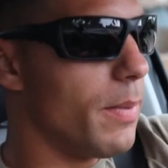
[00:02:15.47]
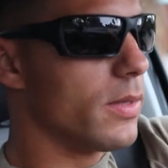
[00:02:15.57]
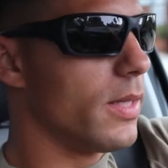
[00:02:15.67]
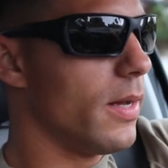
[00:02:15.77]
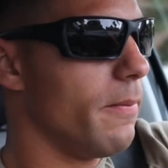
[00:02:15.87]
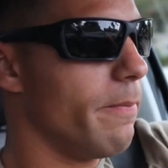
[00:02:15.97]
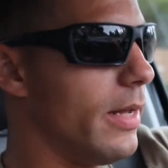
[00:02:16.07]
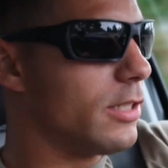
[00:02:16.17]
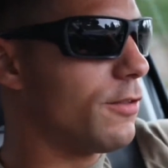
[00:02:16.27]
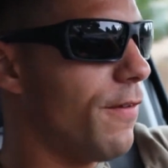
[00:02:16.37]
about that.
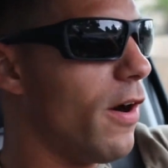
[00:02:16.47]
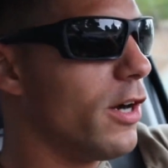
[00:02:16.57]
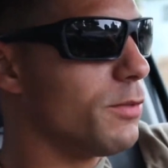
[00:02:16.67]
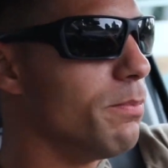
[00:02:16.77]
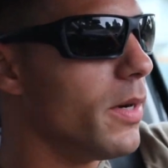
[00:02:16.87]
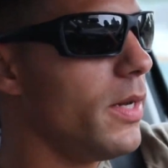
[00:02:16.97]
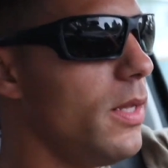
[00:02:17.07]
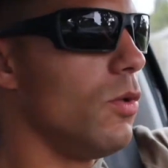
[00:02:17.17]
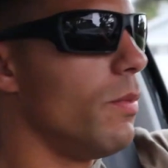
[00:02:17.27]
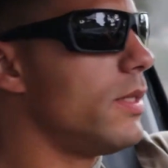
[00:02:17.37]
As far as money,
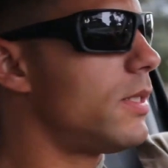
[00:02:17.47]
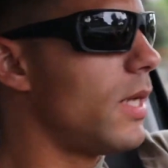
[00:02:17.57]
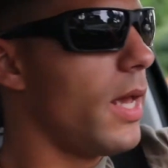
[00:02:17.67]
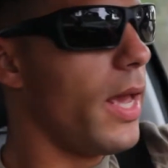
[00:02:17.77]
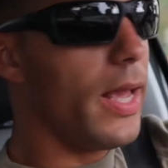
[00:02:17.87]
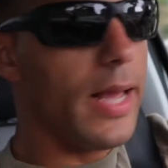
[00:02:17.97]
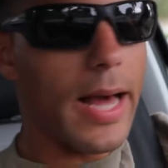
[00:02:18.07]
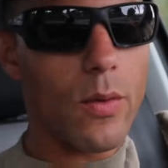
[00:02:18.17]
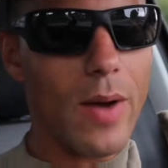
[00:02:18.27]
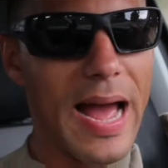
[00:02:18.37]
you may say, hey,
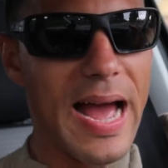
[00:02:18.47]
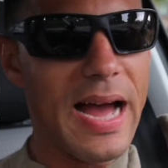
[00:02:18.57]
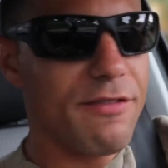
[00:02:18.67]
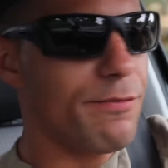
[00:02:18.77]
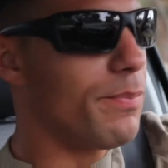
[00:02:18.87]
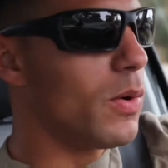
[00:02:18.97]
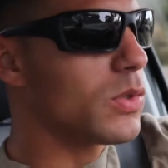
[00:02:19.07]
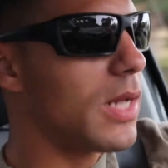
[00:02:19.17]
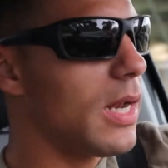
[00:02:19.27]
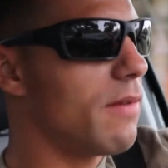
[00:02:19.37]
I don't have
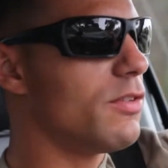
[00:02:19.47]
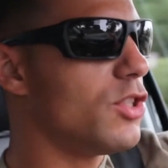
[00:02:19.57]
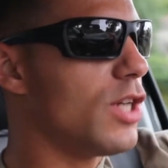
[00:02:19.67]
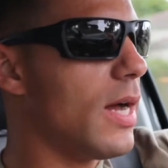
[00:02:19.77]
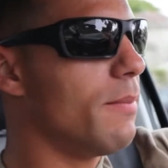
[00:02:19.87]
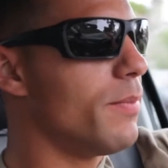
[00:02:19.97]
post 9/11 GI